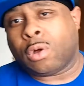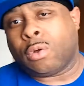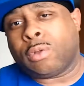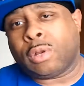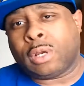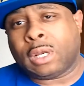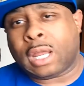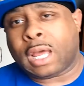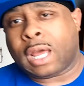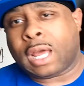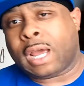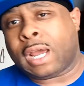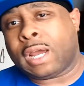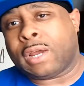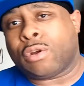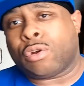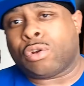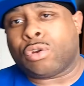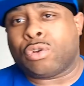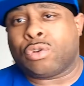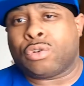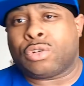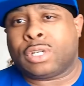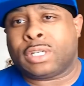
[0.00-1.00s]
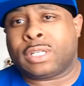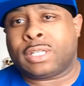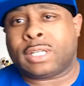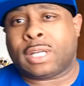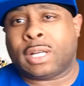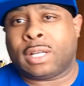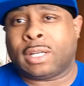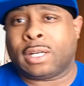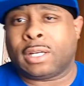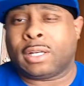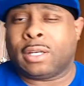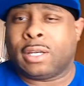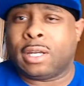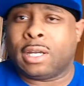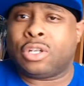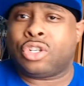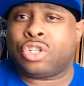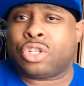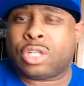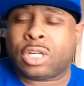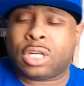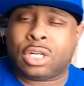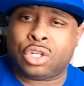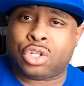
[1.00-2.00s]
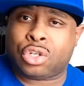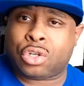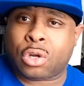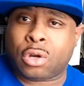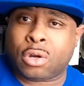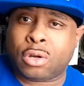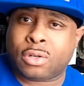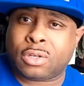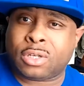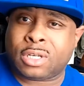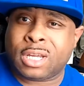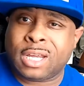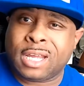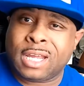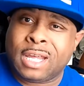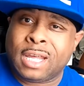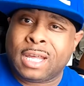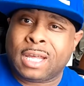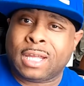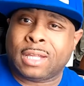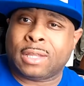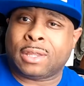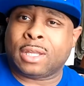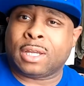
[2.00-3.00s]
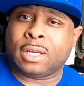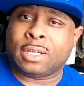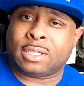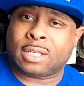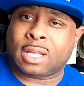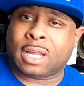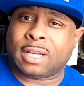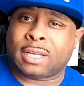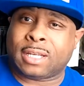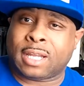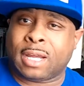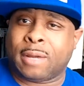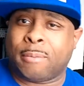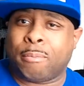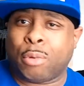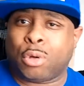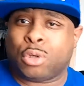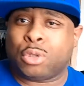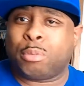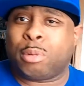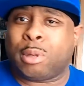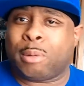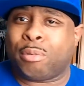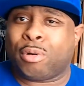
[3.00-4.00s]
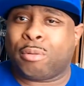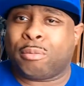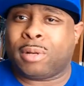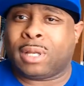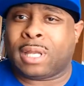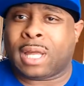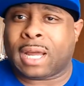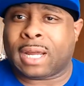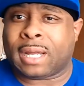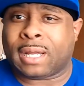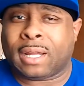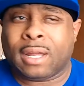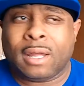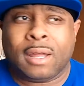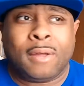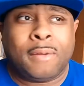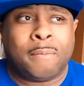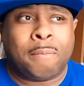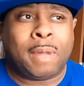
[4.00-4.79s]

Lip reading: clothing line, or you're just selling niche t-shirts and things like that, most people will be like,